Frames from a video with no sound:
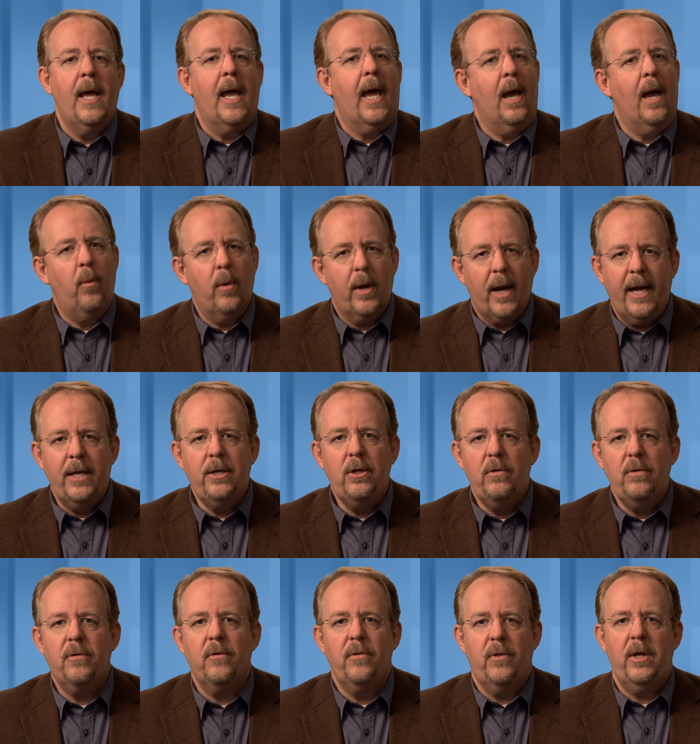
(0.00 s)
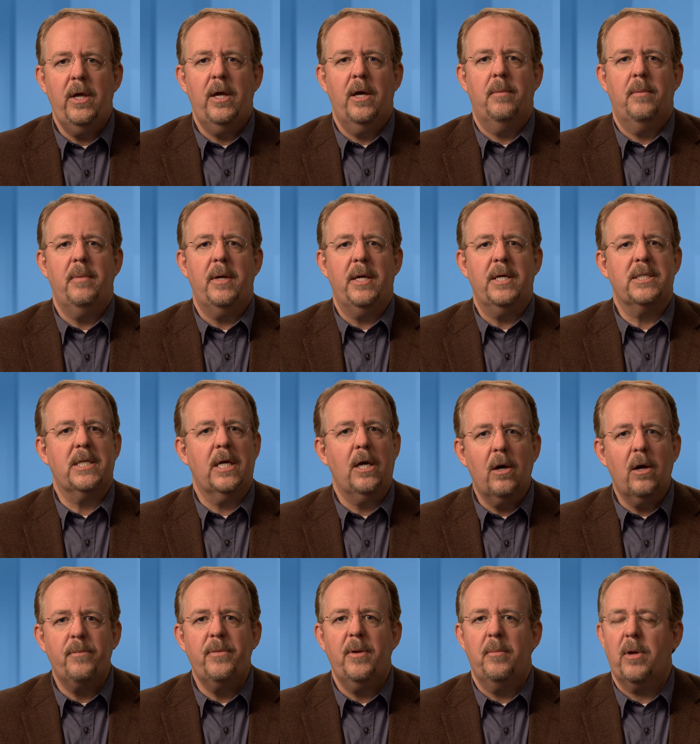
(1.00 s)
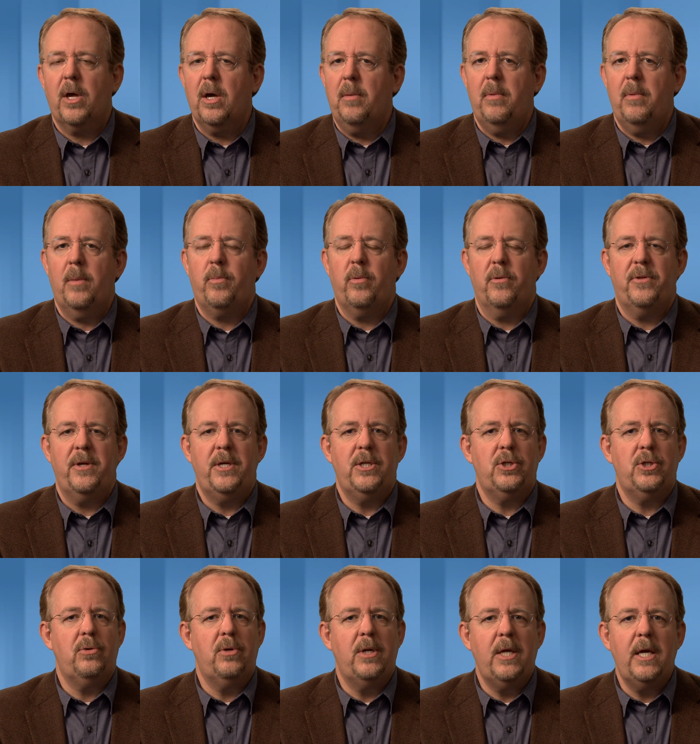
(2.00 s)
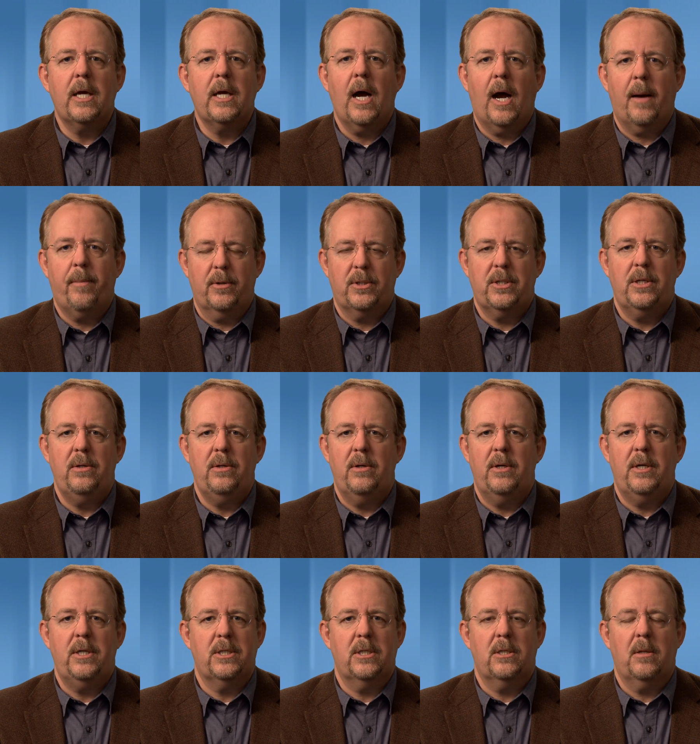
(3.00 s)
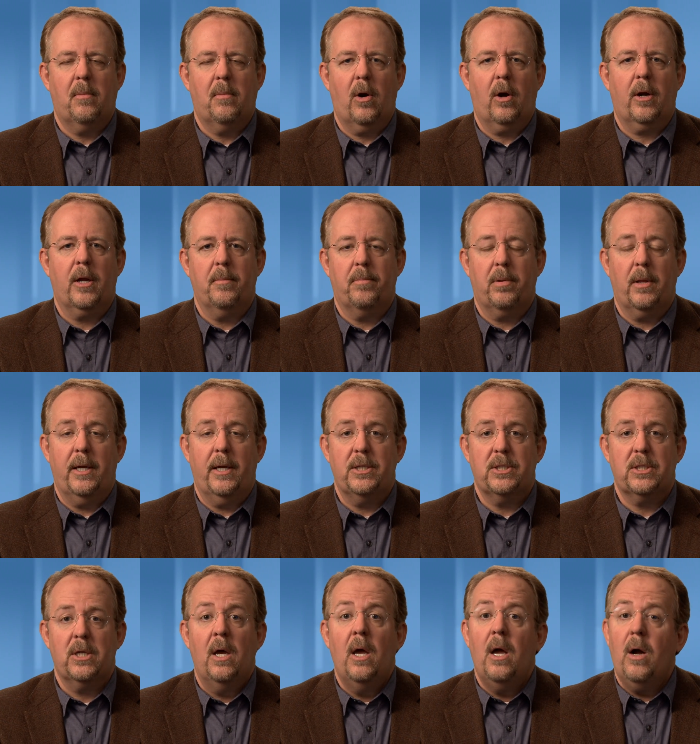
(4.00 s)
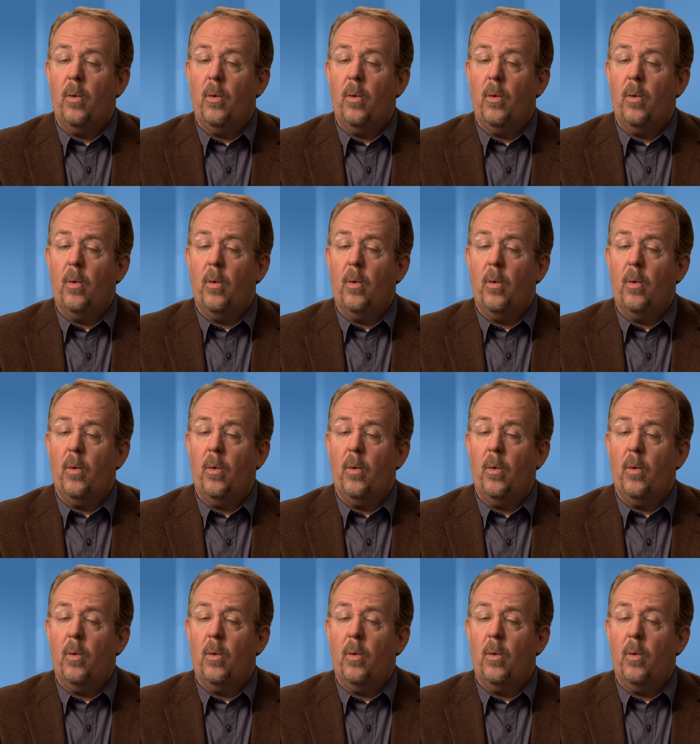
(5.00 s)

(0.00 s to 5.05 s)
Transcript: And what I do for them is help them come up with these unique opportunities in the marketplace.